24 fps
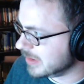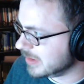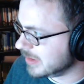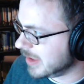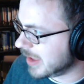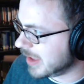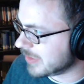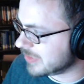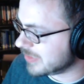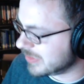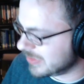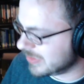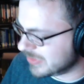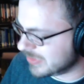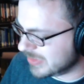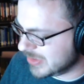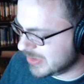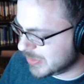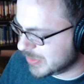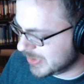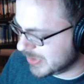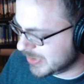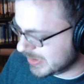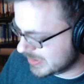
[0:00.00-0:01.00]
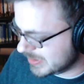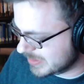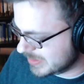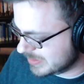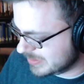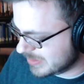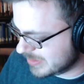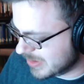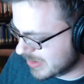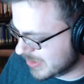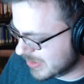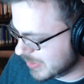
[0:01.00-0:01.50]
Yes, steelbooks
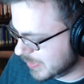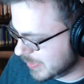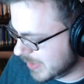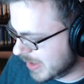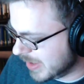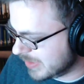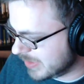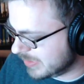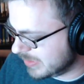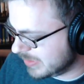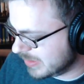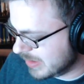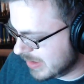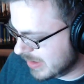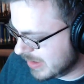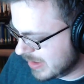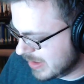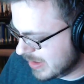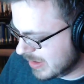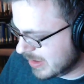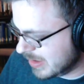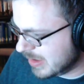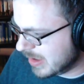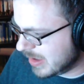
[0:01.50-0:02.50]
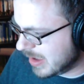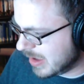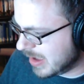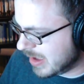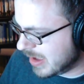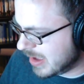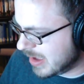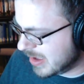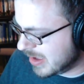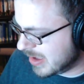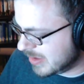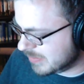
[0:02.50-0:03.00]
are the best.
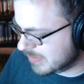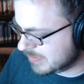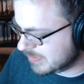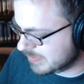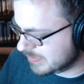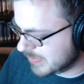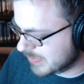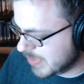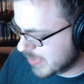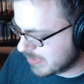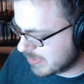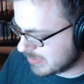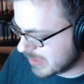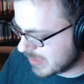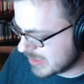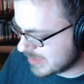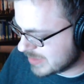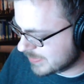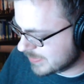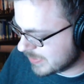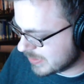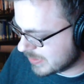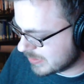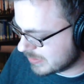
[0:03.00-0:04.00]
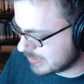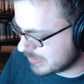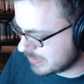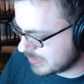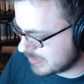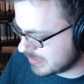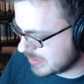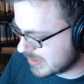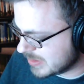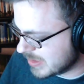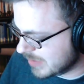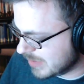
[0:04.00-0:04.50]
Oh, lots of other
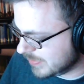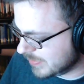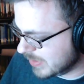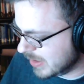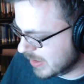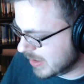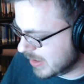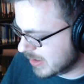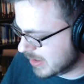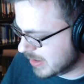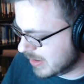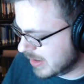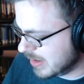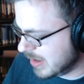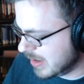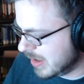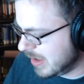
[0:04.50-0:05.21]
stuff in here.